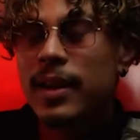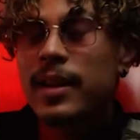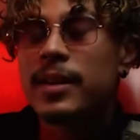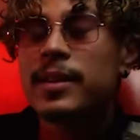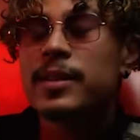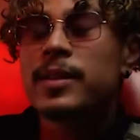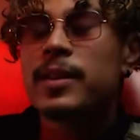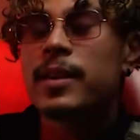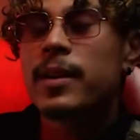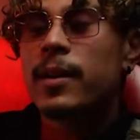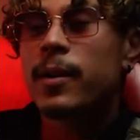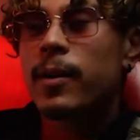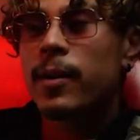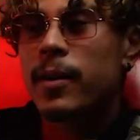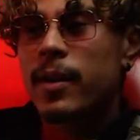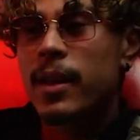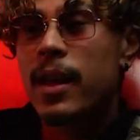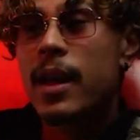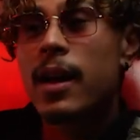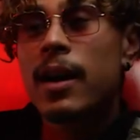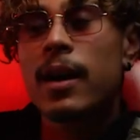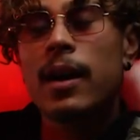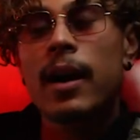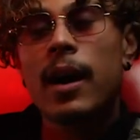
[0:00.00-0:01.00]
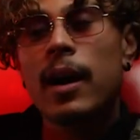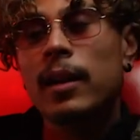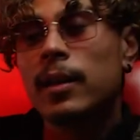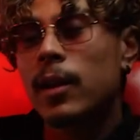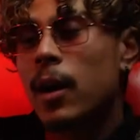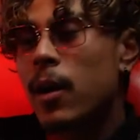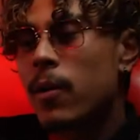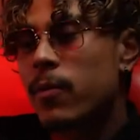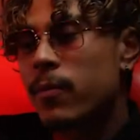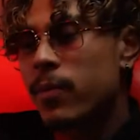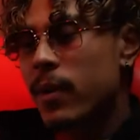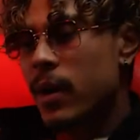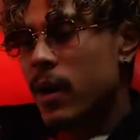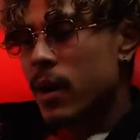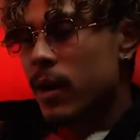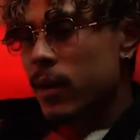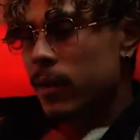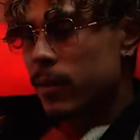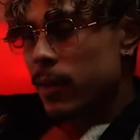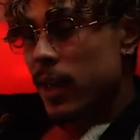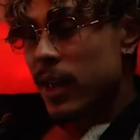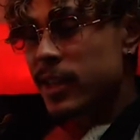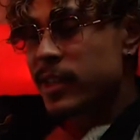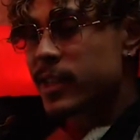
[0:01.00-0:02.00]
Engineered, yeah. I
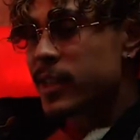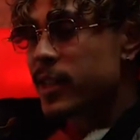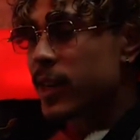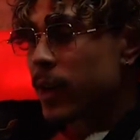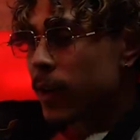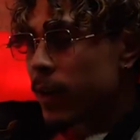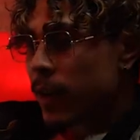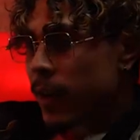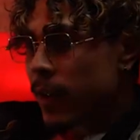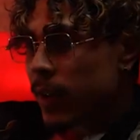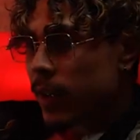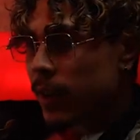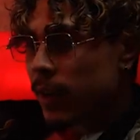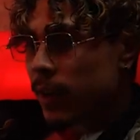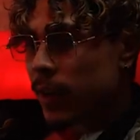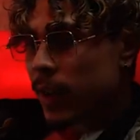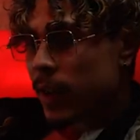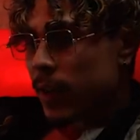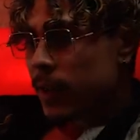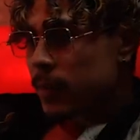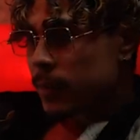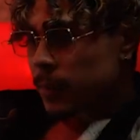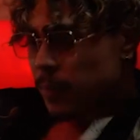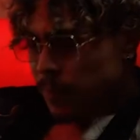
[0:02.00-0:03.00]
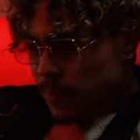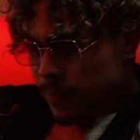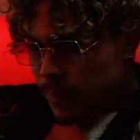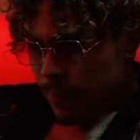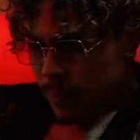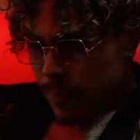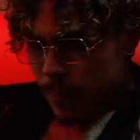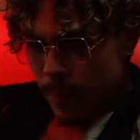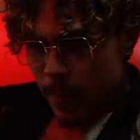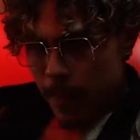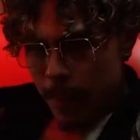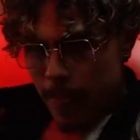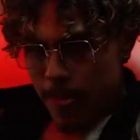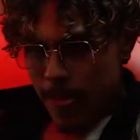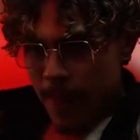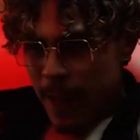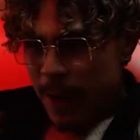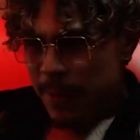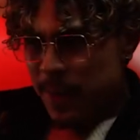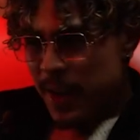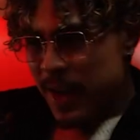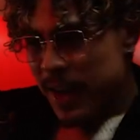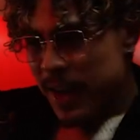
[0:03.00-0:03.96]
love engineering, and like I think